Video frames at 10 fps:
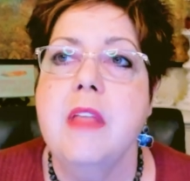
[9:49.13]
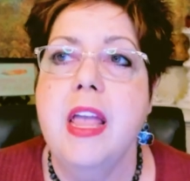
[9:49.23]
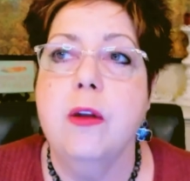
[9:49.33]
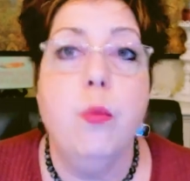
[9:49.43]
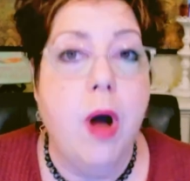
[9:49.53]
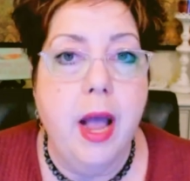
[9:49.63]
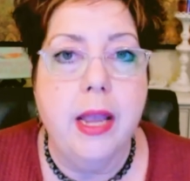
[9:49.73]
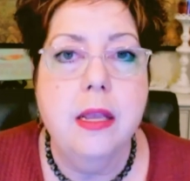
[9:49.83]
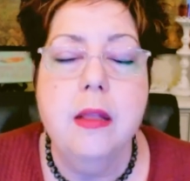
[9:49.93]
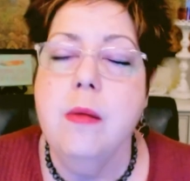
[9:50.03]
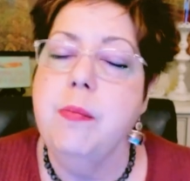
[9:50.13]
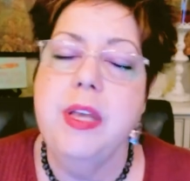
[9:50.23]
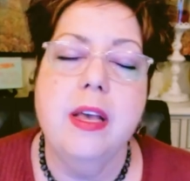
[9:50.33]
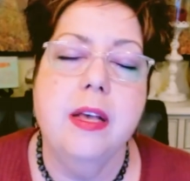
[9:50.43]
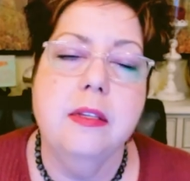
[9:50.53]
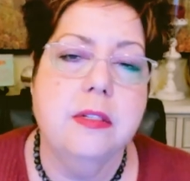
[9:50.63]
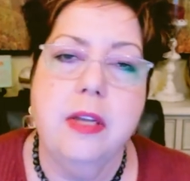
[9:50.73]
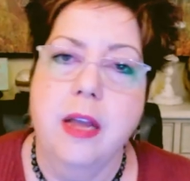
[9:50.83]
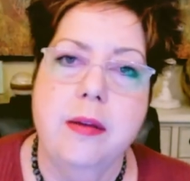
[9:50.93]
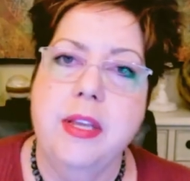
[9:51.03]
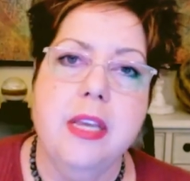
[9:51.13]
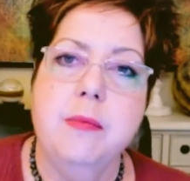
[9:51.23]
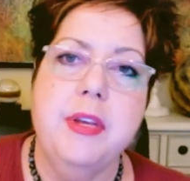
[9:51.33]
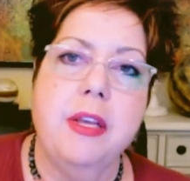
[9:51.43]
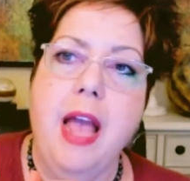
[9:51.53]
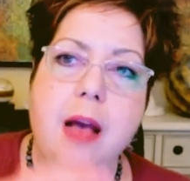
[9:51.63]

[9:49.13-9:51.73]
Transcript: And why? Because it can be